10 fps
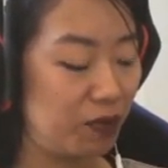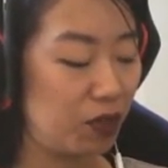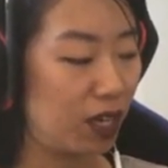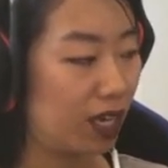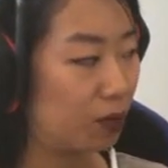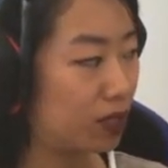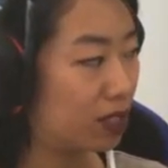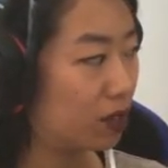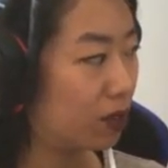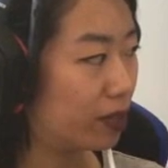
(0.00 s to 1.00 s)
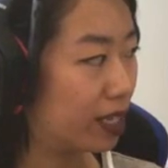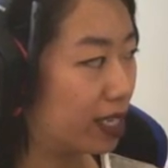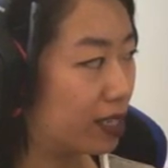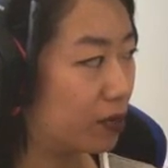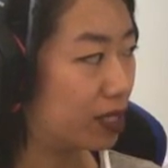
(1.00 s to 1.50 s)
I forgot what song
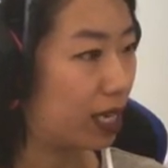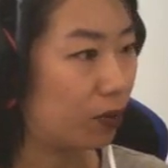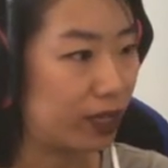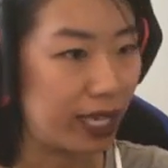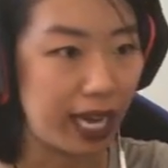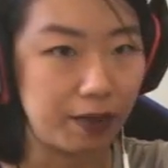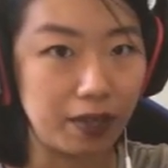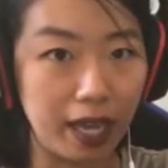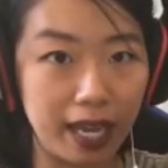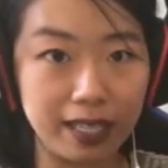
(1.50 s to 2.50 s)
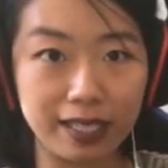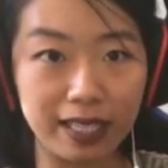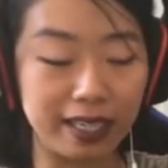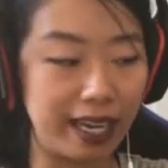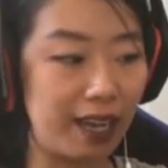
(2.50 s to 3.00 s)
was that where they have the
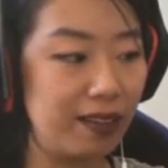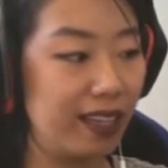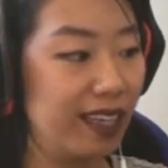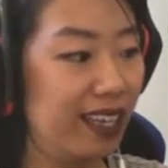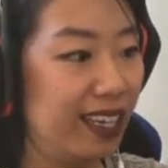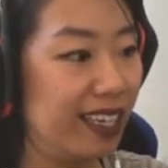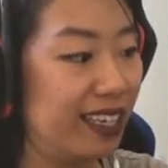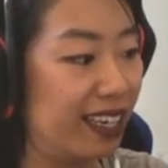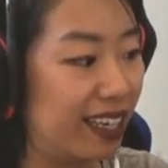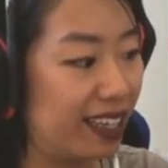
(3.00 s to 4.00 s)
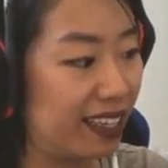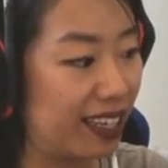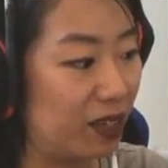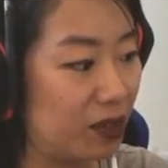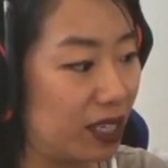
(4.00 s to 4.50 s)
hands in and out. I think
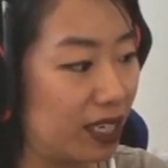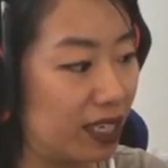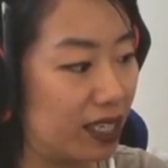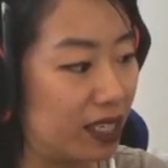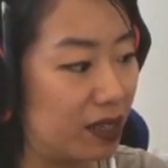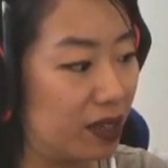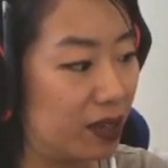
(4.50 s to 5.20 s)
they used that in